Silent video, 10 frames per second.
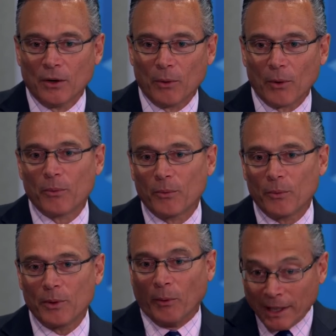well,
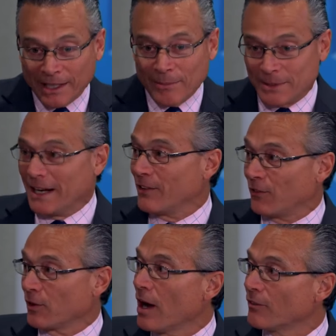we want to keep data
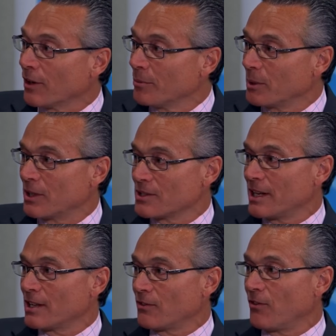forever because
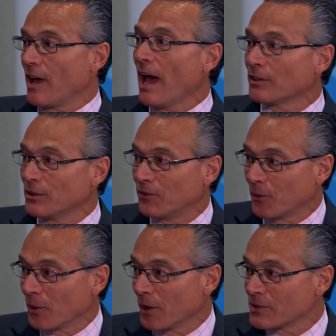it has value
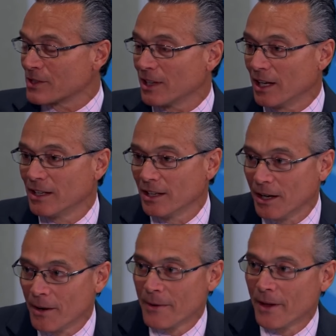for us. And
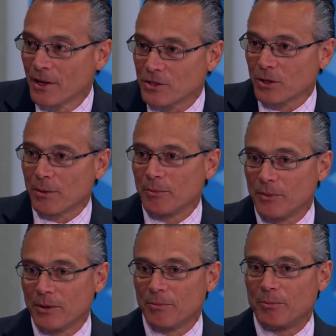uh, so the,
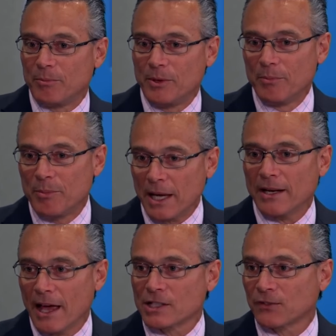the, the
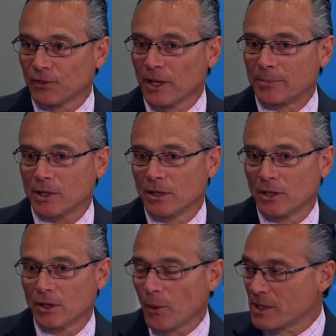bit has flipped
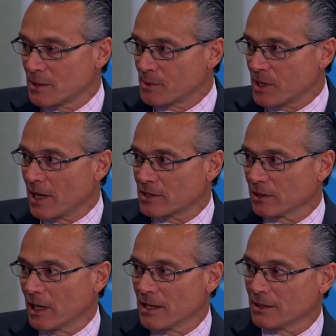quite
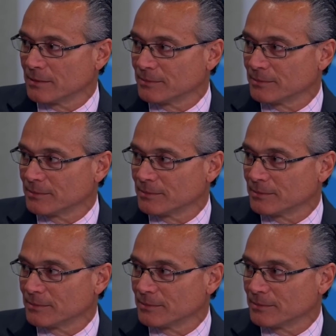substantially, hasn't it?